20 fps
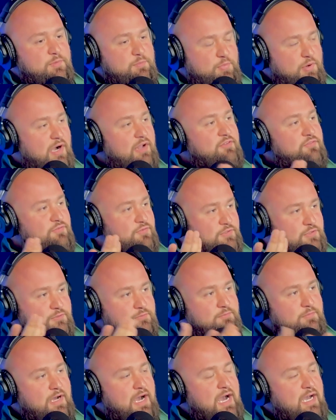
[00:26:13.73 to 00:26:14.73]

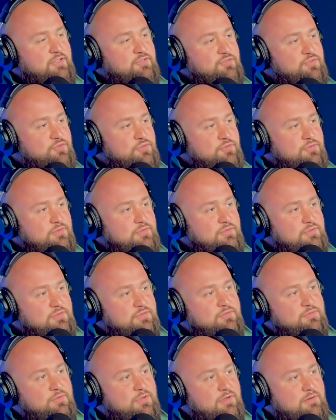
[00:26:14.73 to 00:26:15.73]
Pottsville High School, which
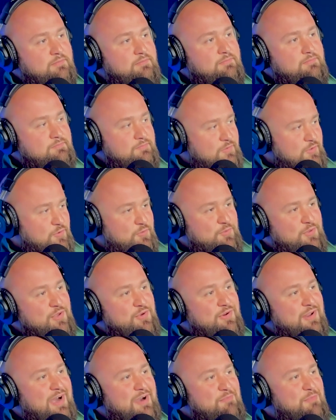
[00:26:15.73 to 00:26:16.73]
is where you
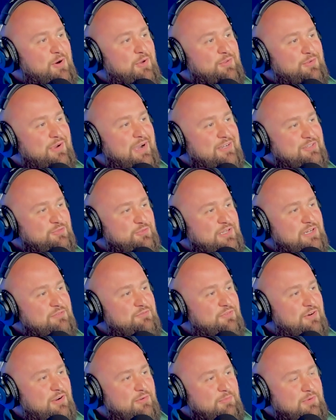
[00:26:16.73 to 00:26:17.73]
and I both graduated
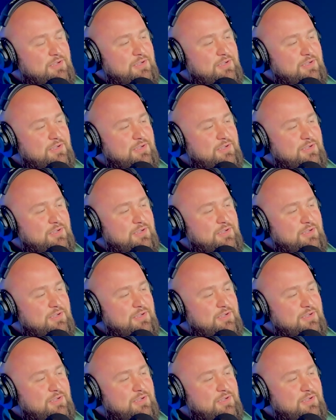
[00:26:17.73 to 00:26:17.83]
from.